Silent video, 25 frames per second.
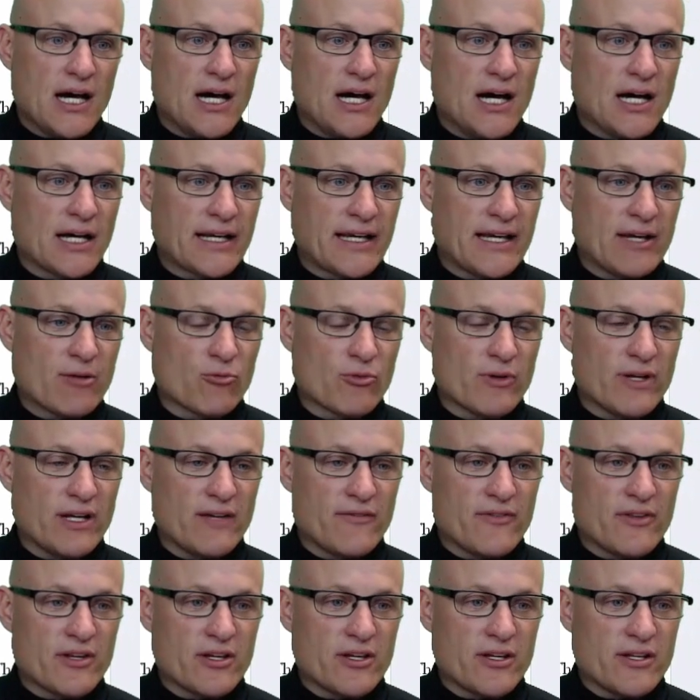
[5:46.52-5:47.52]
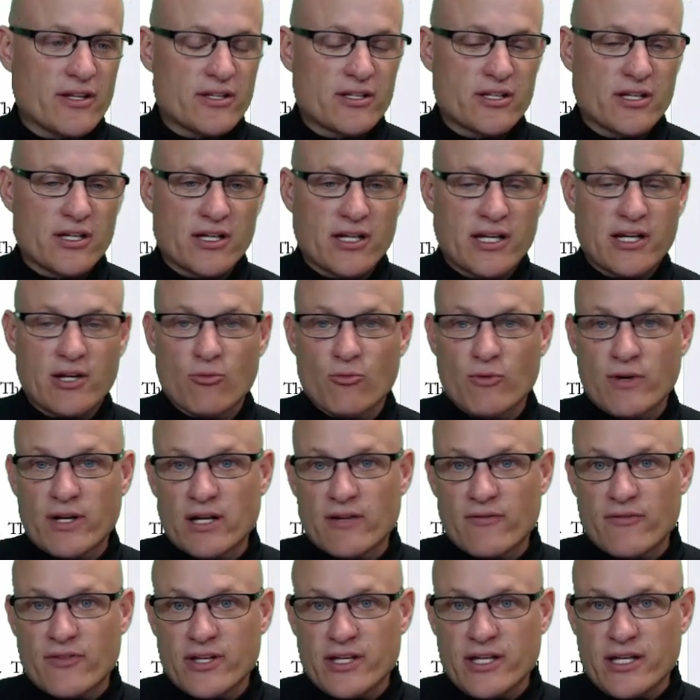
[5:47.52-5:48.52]
Uh, get rid of the, the get
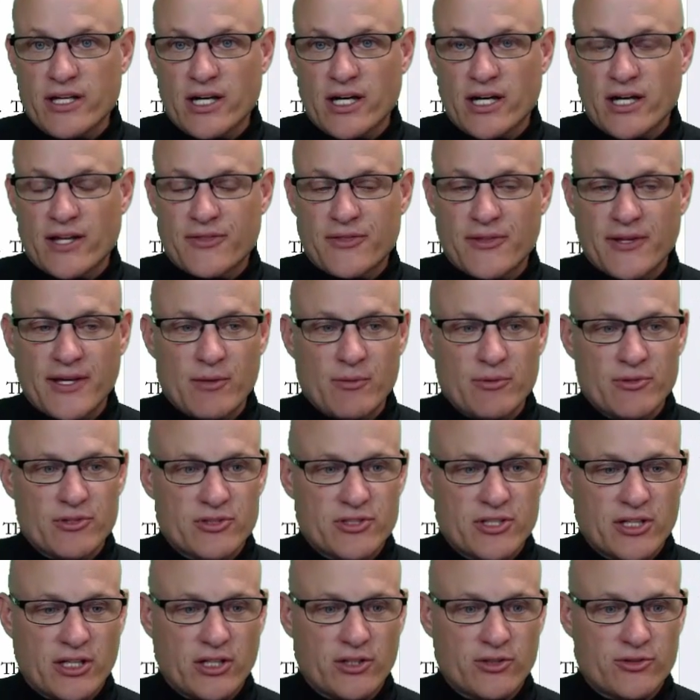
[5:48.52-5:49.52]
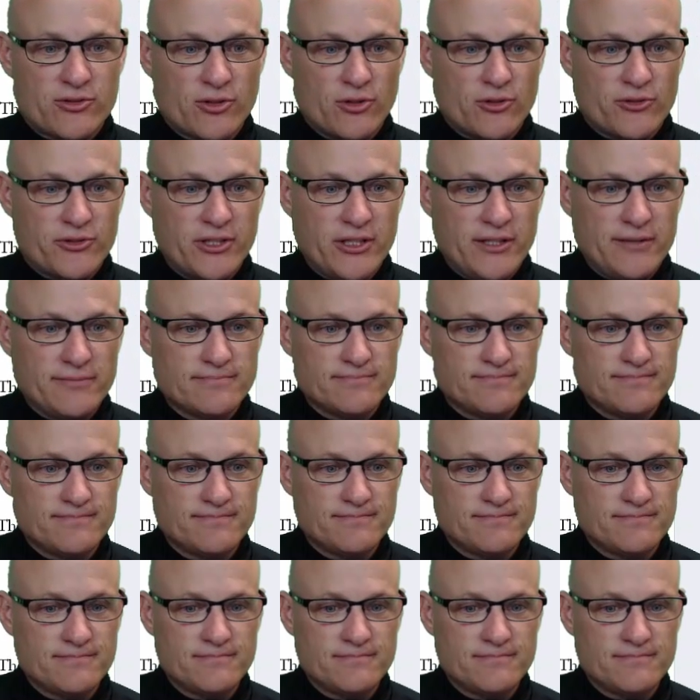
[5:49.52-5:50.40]
rid of the uh, thing. We just hit Control T.